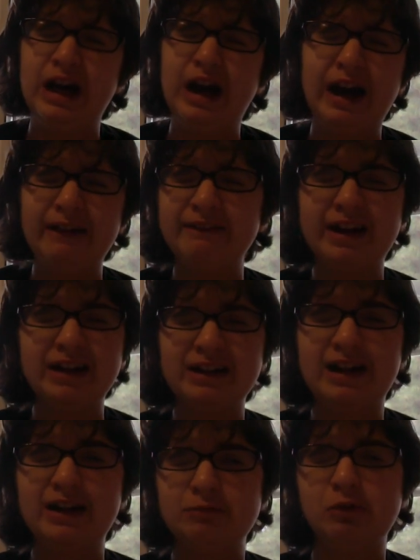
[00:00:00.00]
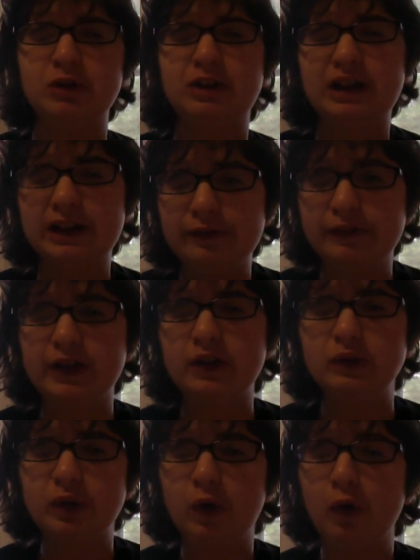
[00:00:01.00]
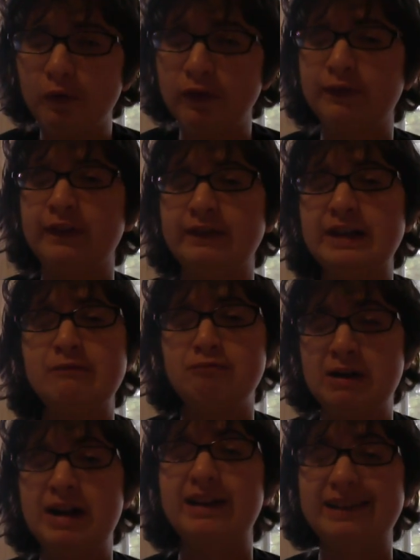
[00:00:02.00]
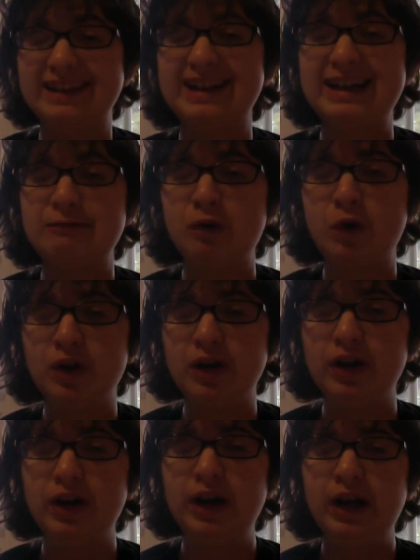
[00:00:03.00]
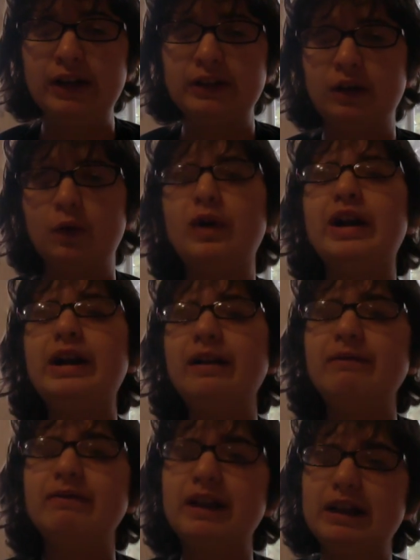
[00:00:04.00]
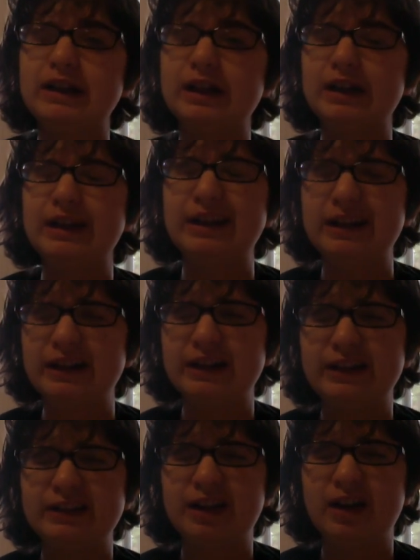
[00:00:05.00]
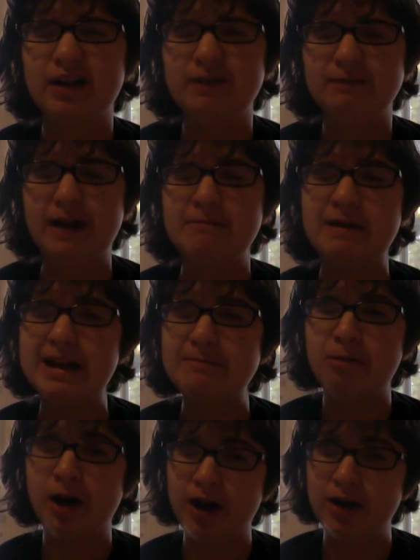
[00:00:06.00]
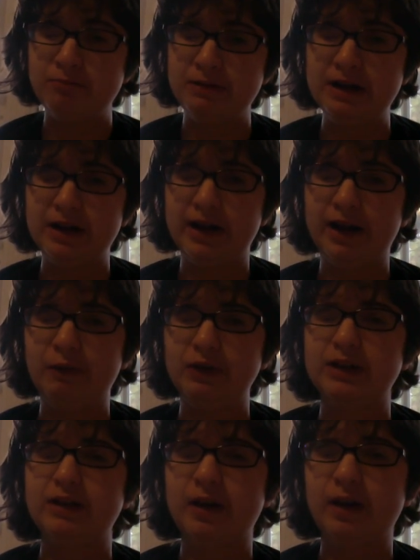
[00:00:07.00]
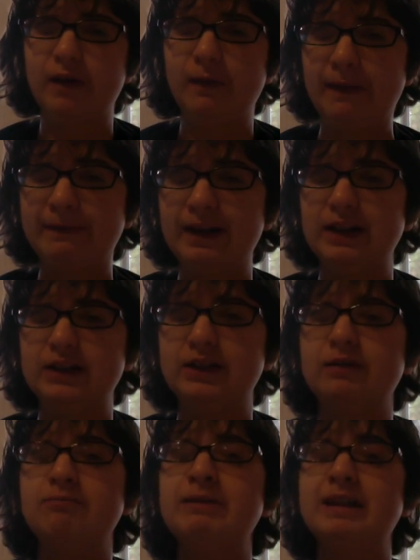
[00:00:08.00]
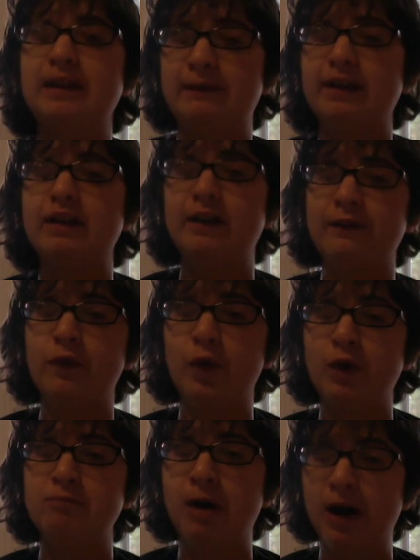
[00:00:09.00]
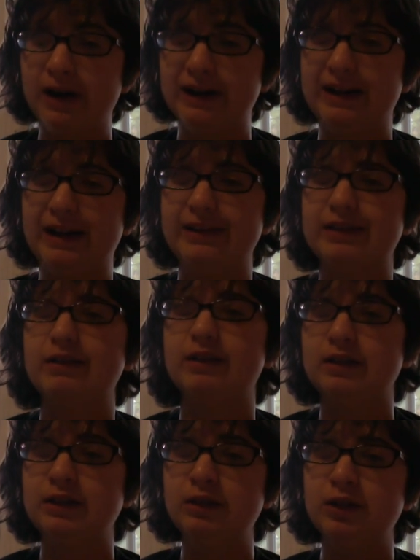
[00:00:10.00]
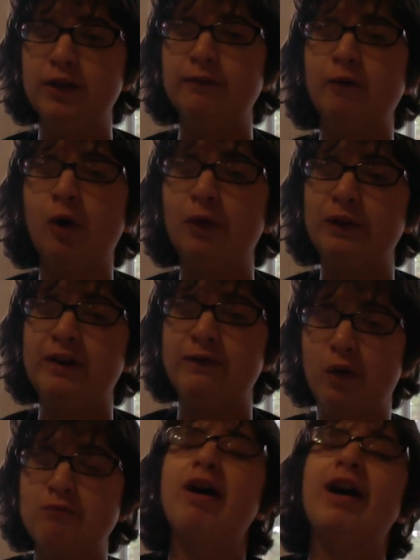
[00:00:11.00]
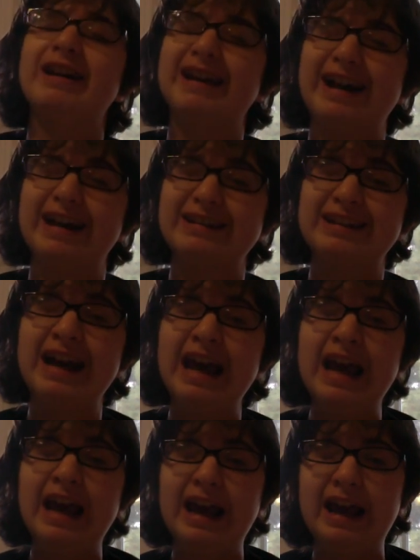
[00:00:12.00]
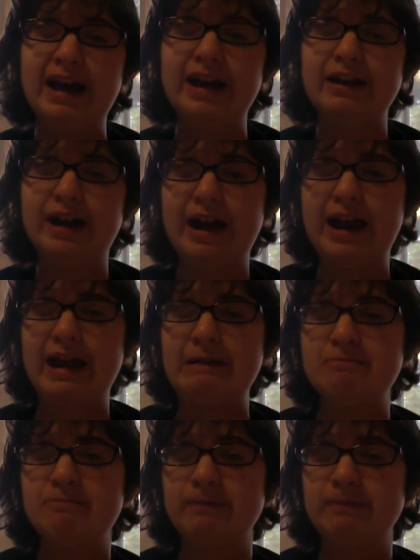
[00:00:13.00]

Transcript: I'm not allowed to post any videos over 15 minutes anymore. So what I am thinking is, I made a Podbean account, which is a website specifically for podcasts. So it's a YouTube only for podcasts. And I